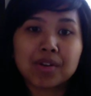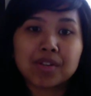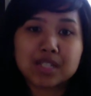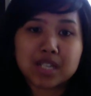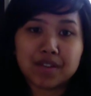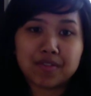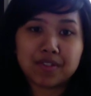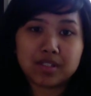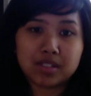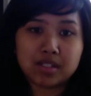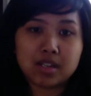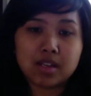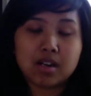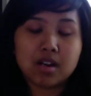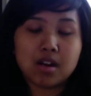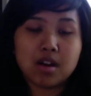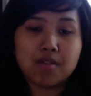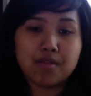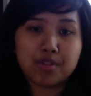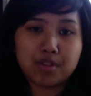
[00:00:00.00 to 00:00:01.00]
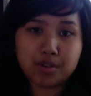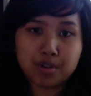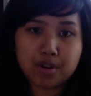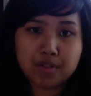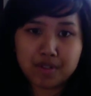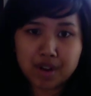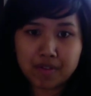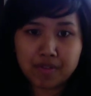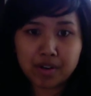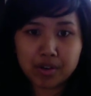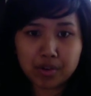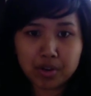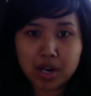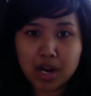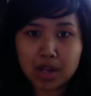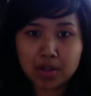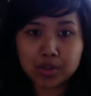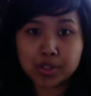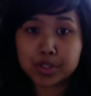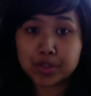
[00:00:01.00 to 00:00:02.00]
a deficit of 3,500
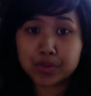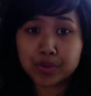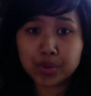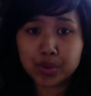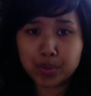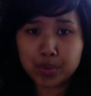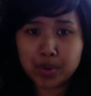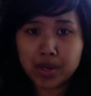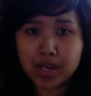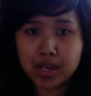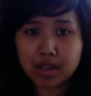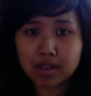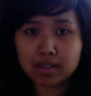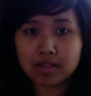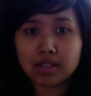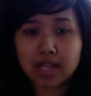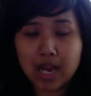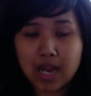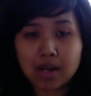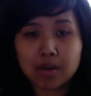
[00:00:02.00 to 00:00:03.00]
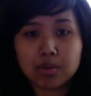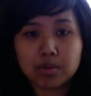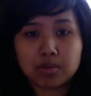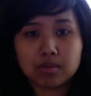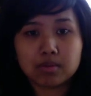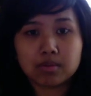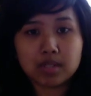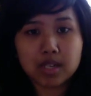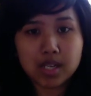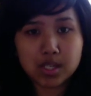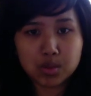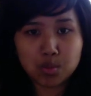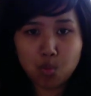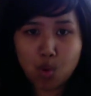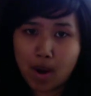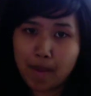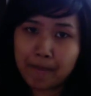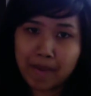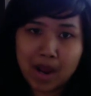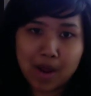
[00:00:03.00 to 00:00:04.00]
calories for the week. That is
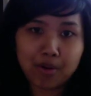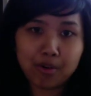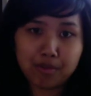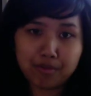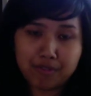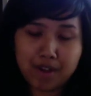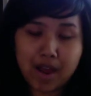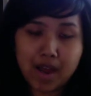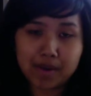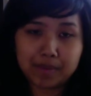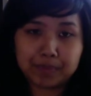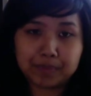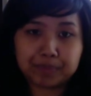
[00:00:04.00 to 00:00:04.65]
1 pound of fat.